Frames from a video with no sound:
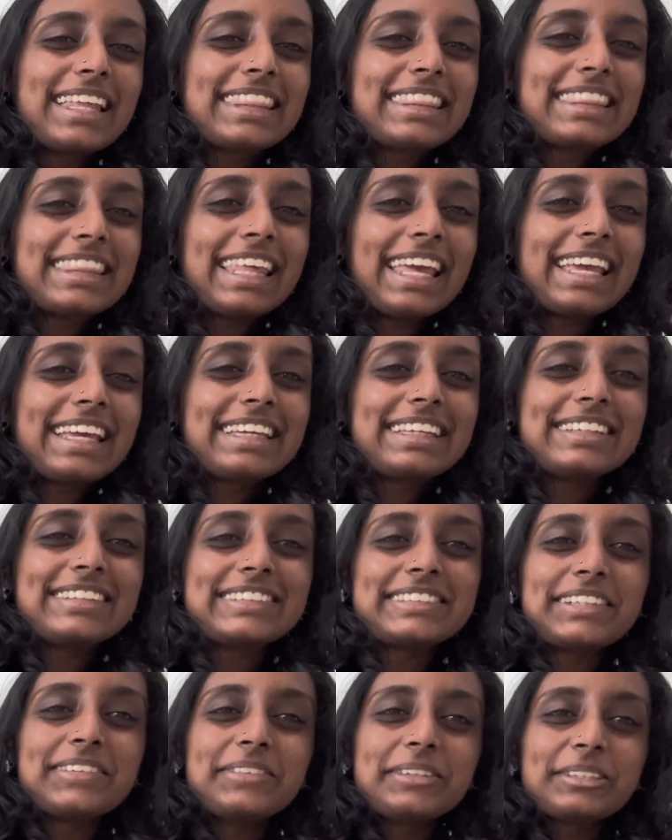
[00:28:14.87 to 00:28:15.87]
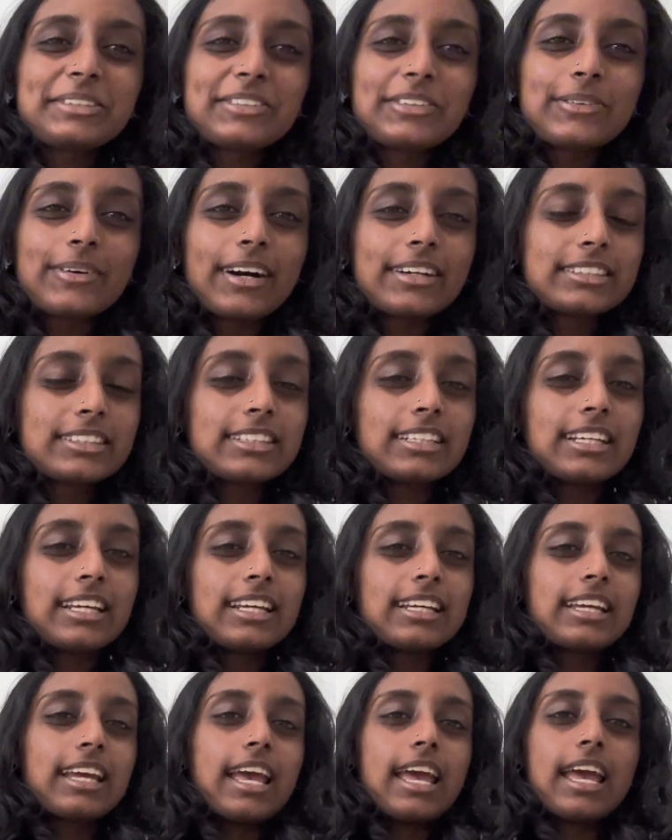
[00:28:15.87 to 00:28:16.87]
Thank you so much for
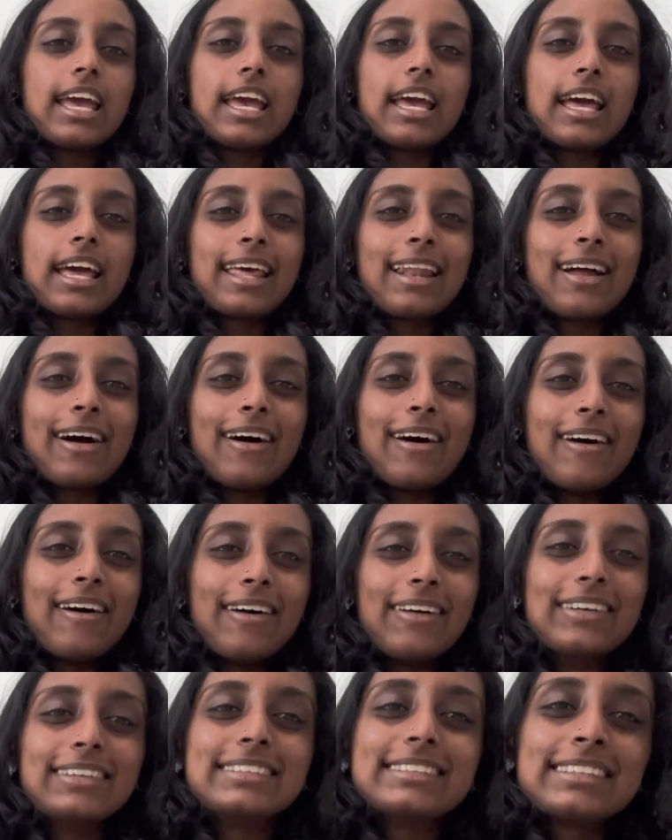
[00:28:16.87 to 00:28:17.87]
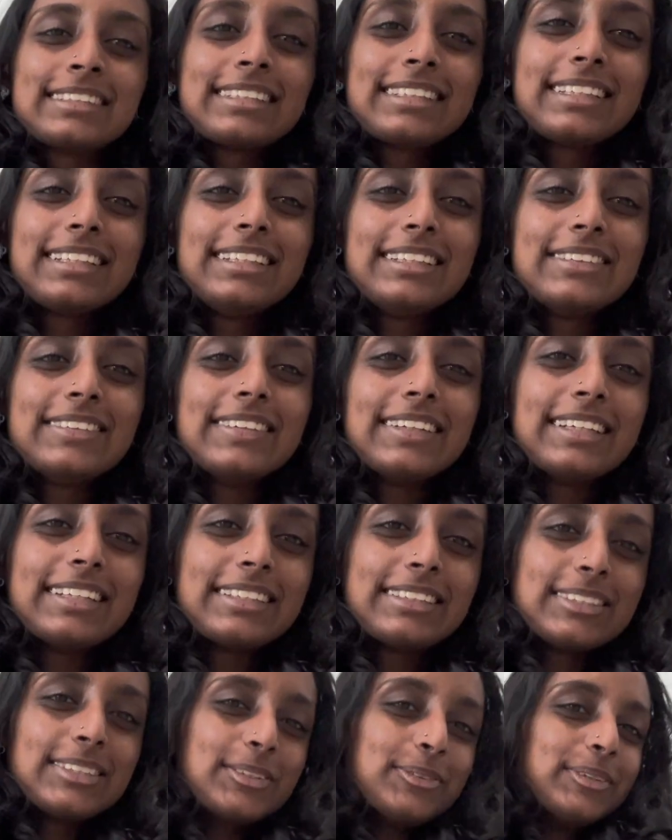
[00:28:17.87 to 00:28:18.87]
watching, and I'll see you in
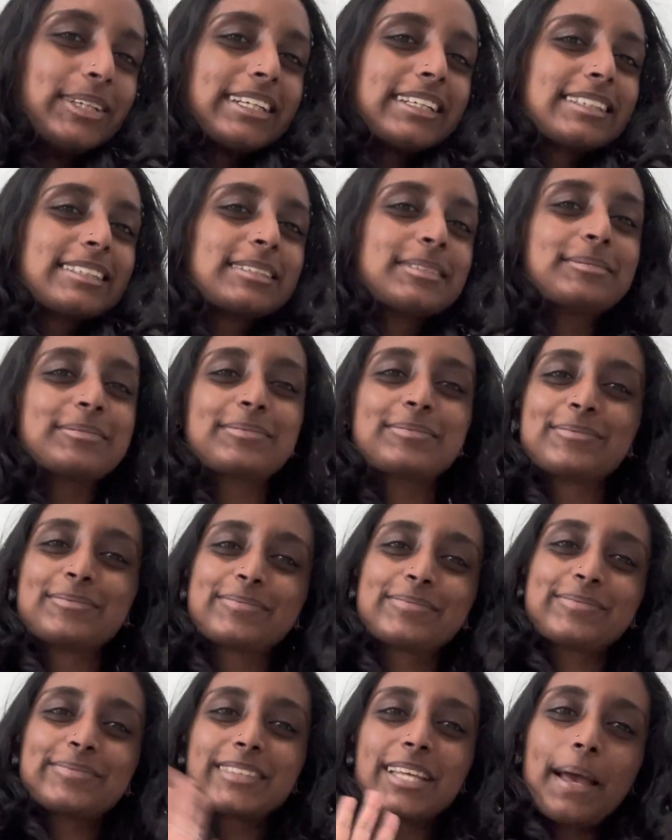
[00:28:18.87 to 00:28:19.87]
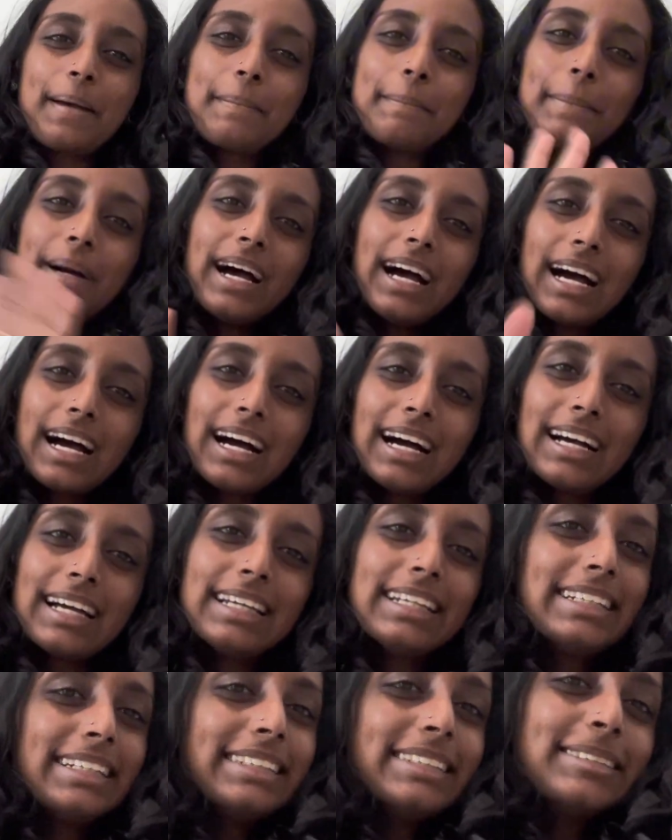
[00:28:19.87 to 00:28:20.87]
2 weeks.
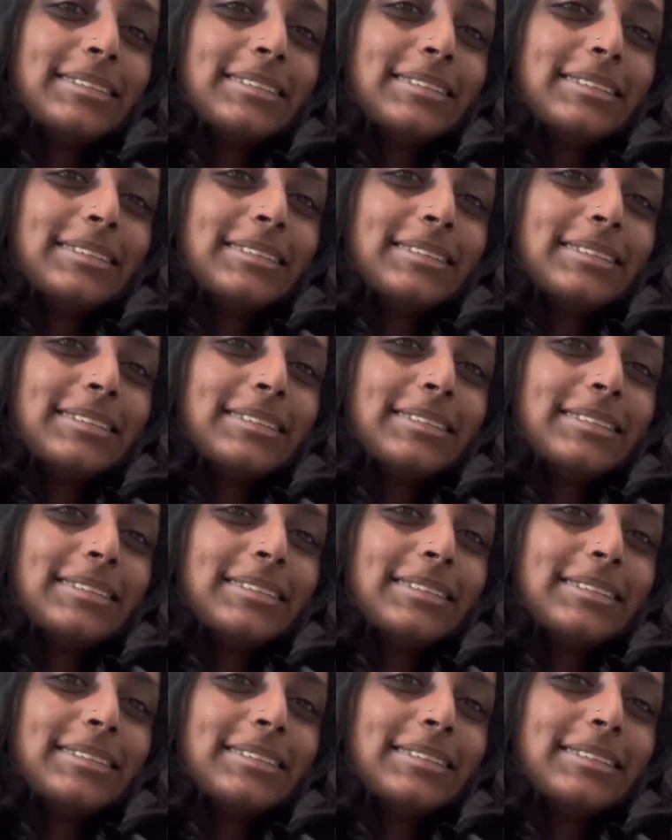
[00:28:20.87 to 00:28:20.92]
Bye!